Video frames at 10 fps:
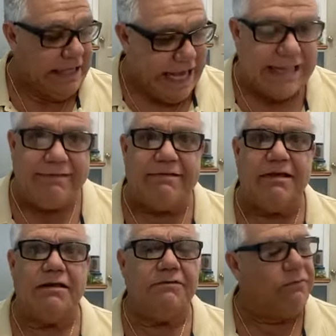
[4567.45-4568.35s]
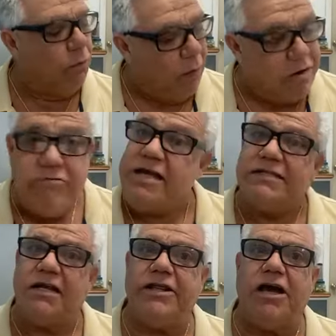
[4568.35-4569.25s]
Yet, for one
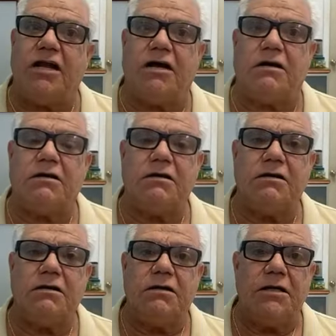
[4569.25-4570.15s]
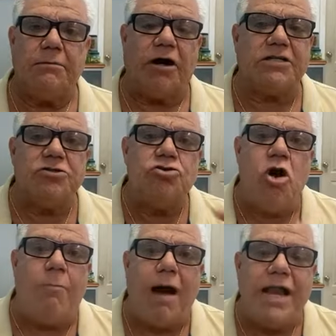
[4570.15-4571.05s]
reason or the other, because
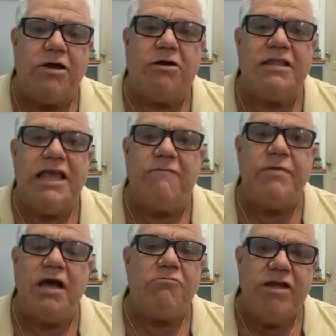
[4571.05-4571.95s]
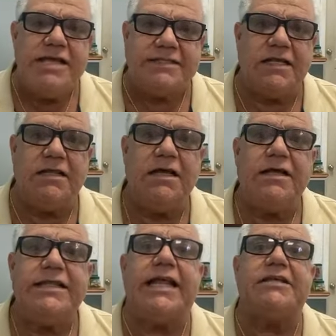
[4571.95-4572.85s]
nobody could give me a reason
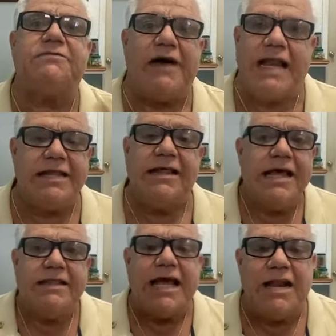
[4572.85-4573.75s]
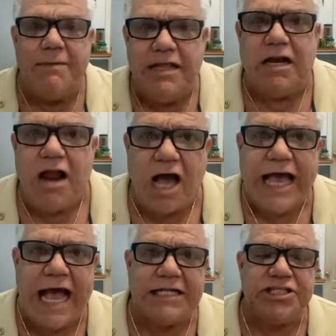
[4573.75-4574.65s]
that is valid. Telling me the
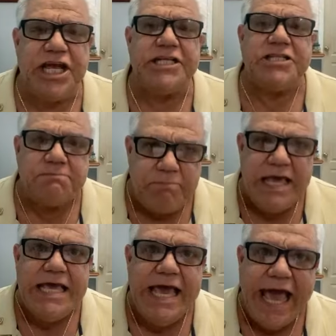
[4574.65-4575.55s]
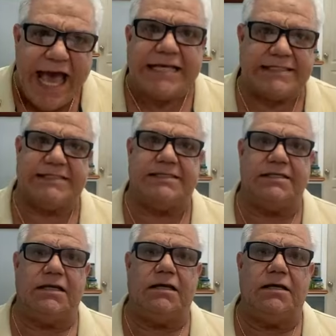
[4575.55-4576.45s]
law can't change is
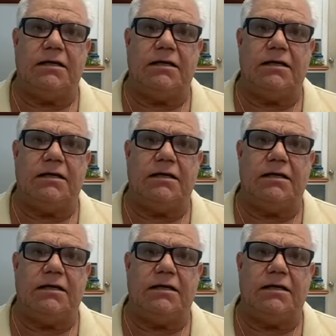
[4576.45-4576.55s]
BS.